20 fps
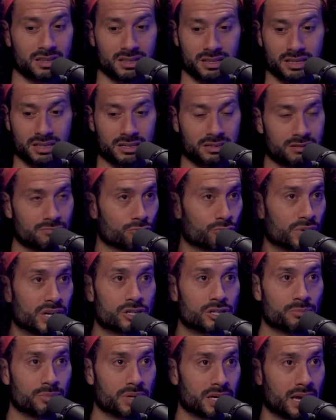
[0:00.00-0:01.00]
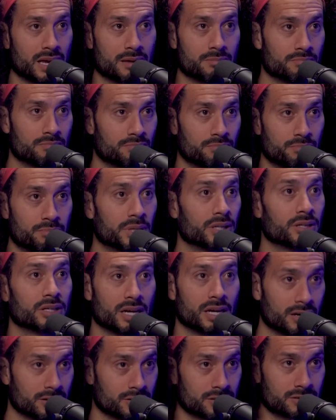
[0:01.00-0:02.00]
the region became
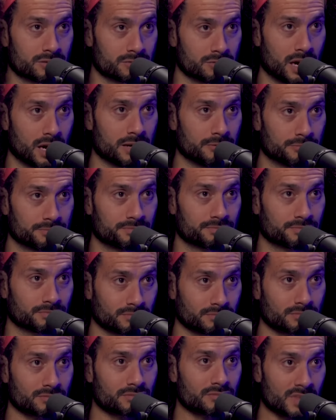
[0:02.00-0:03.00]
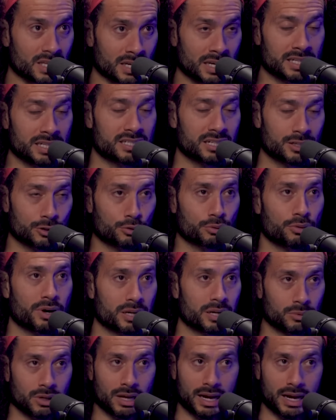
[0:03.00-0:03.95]
billionaires, right? It's incredible.